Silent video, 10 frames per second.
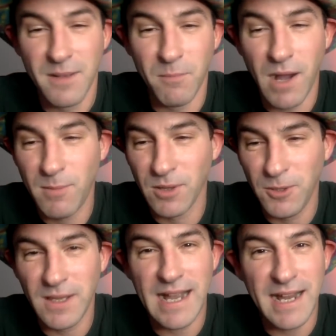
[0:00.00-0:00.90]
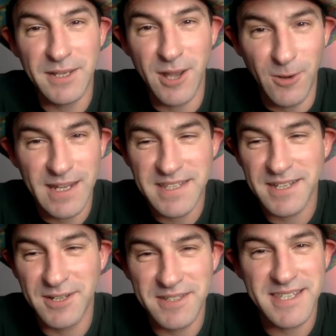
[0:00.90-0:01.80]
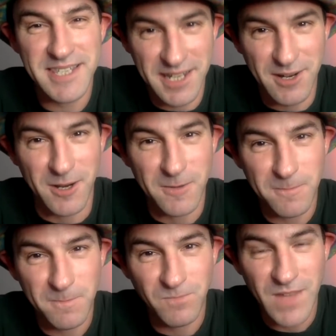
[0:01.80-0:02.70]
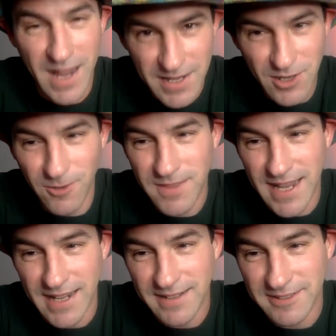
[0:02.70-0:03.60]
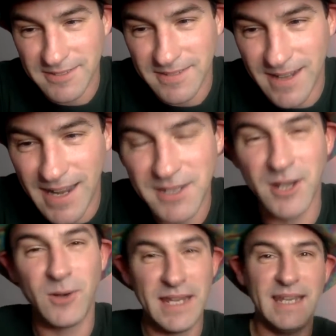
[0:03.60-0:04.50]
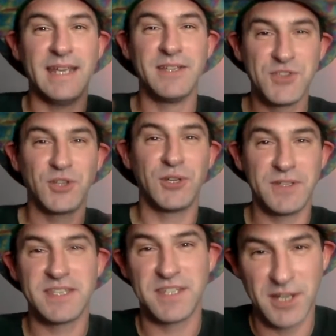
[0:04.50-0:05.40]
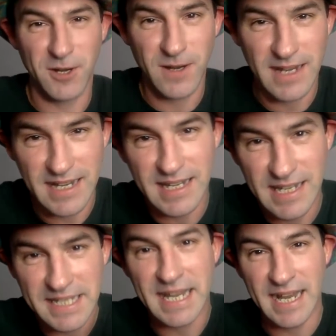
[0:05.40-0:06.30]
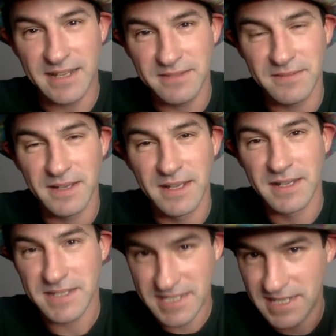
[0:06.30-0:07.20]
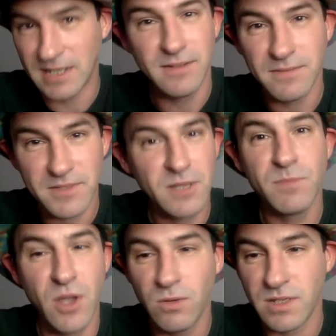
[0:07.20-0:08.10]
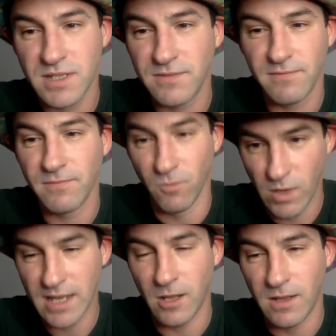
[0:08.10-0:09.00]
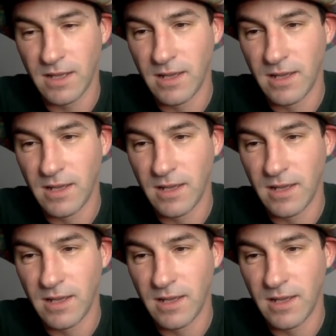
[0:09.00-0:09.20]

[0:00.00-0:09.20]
Mama Lula, I know he's a good singer. I know that. I know he is a good singer and he can sing some notes well.